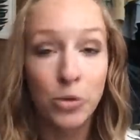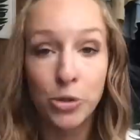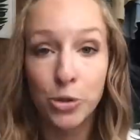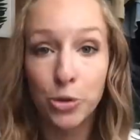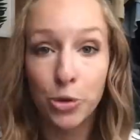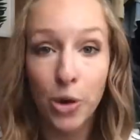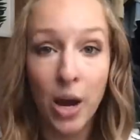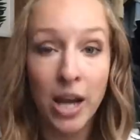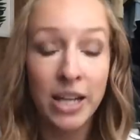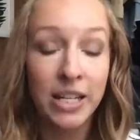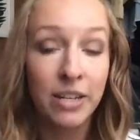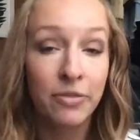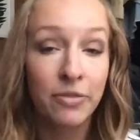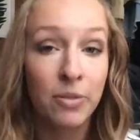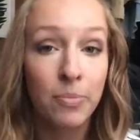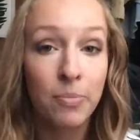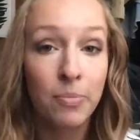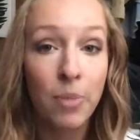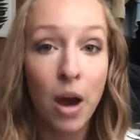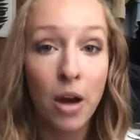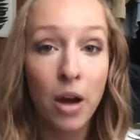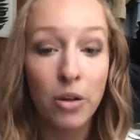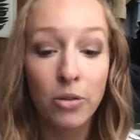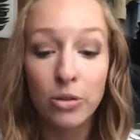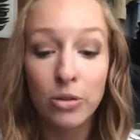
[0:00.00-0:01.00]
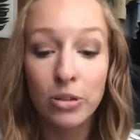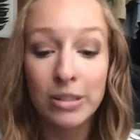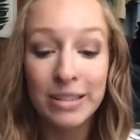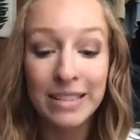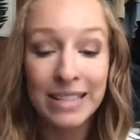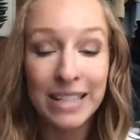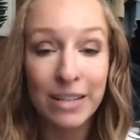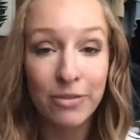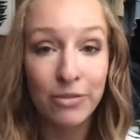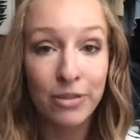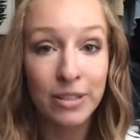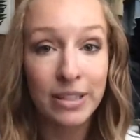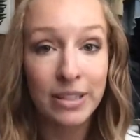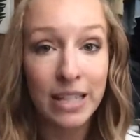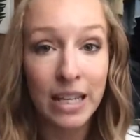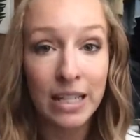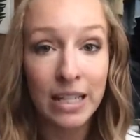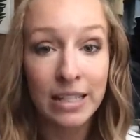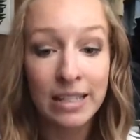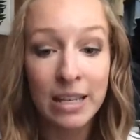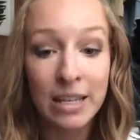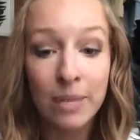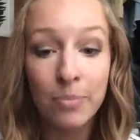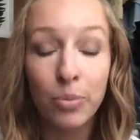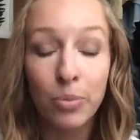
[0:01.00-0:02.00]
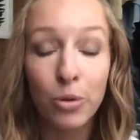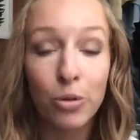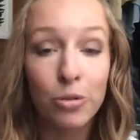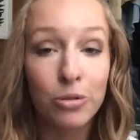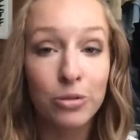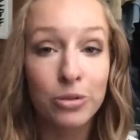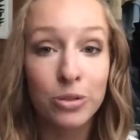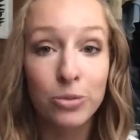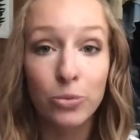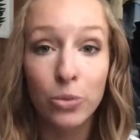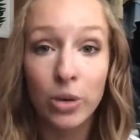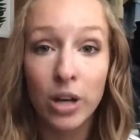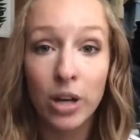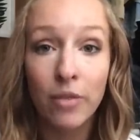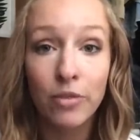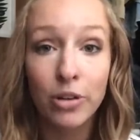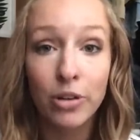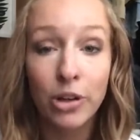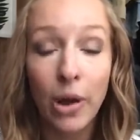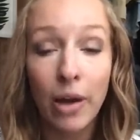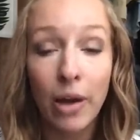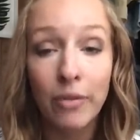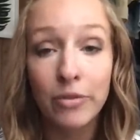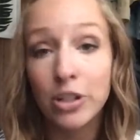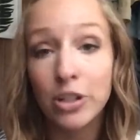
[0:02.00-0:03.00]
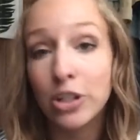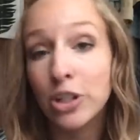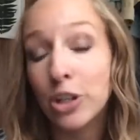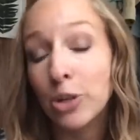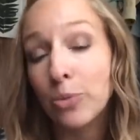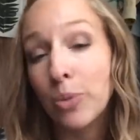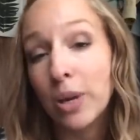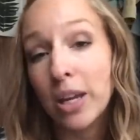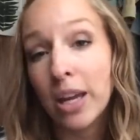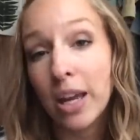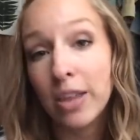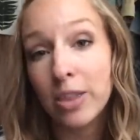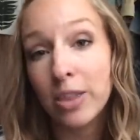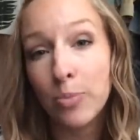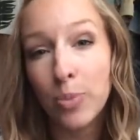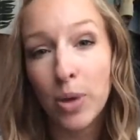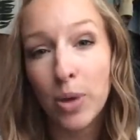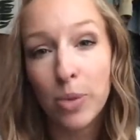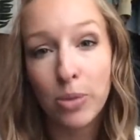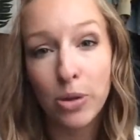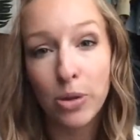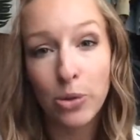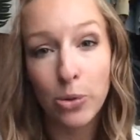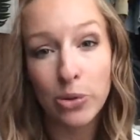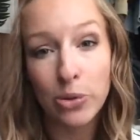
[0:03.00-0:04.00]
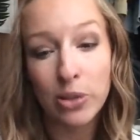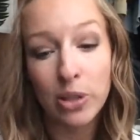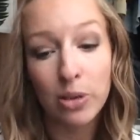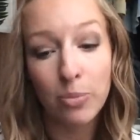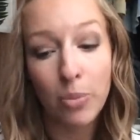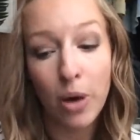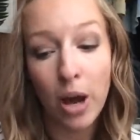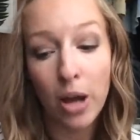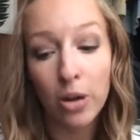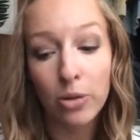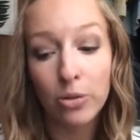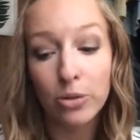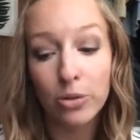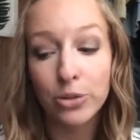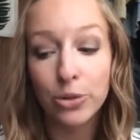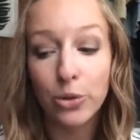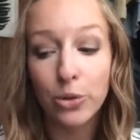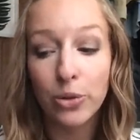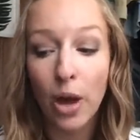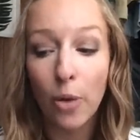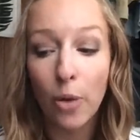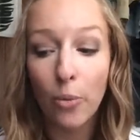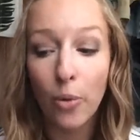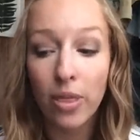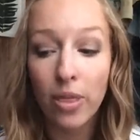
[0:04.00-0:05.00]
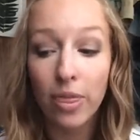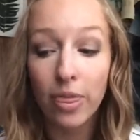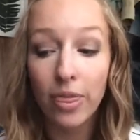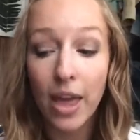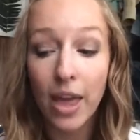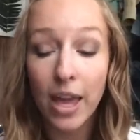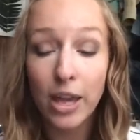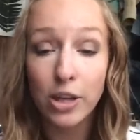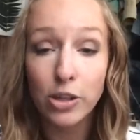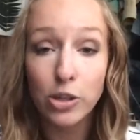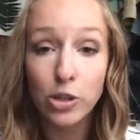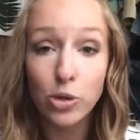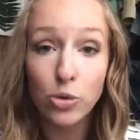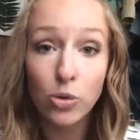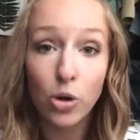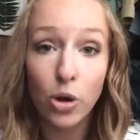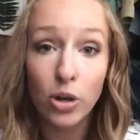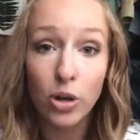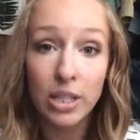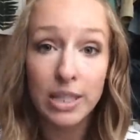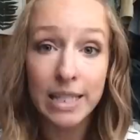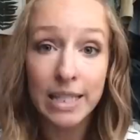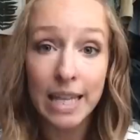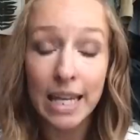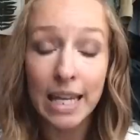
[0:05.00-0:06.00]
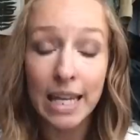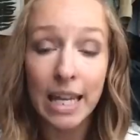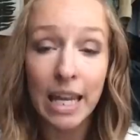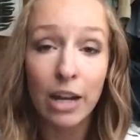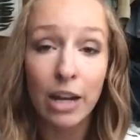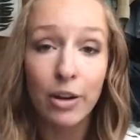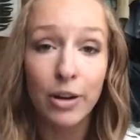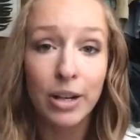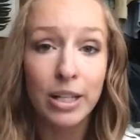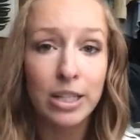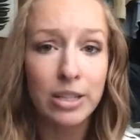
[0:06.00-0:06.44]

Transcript: Try different bottles, different size nipples, whatever you have to do, but get the baby used to the bottle so that when they do go to daycare,